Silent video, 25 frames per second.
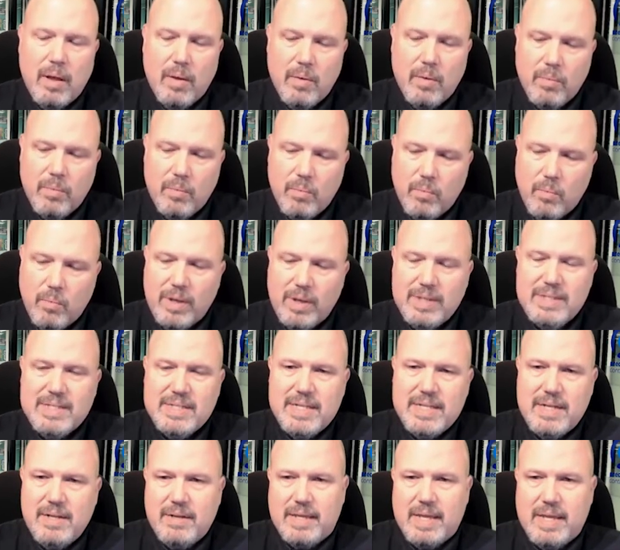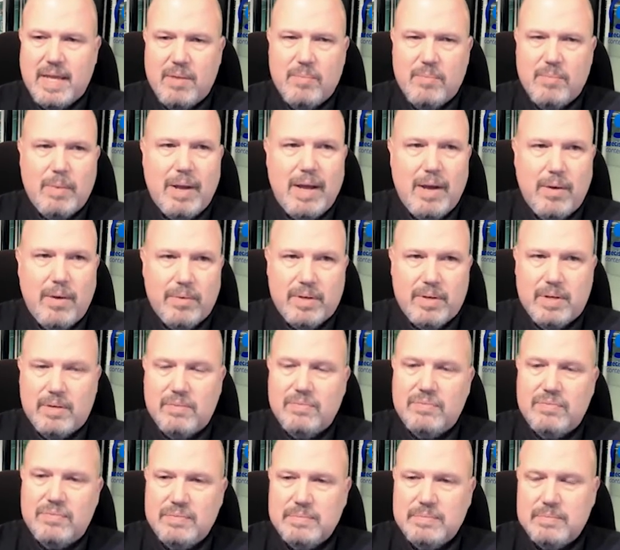what data came out
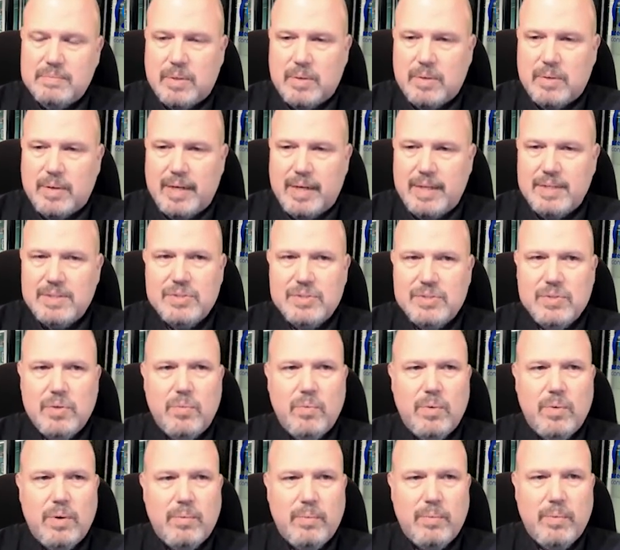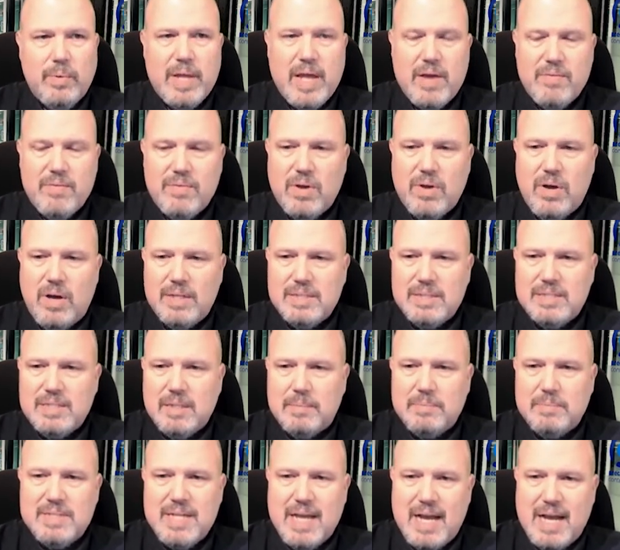of, all right? So where we have
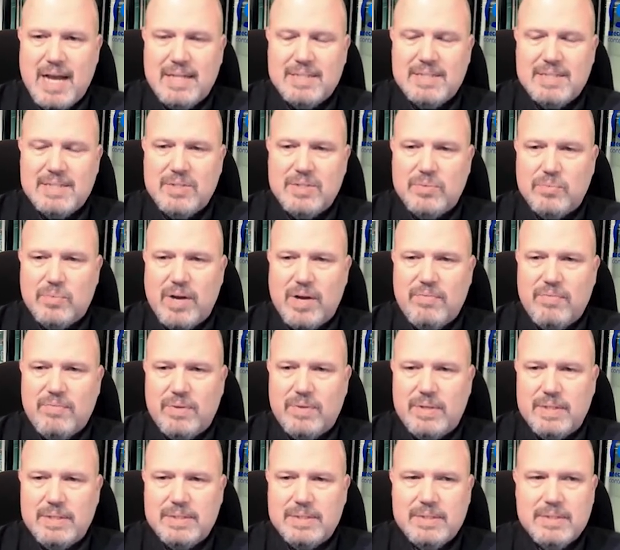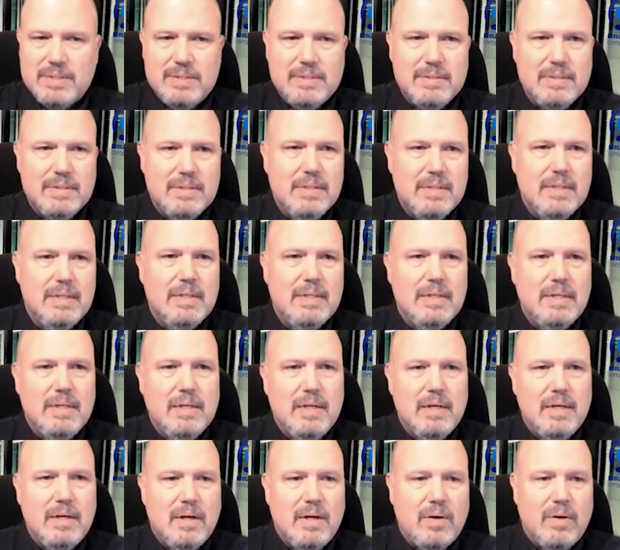concept, task, and reference,
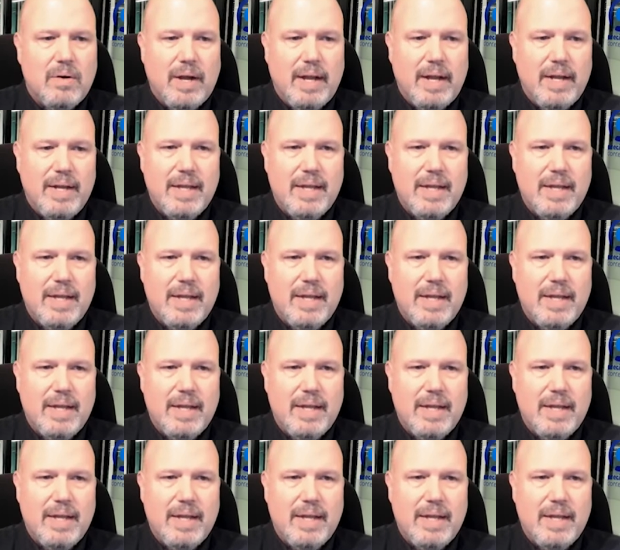all right?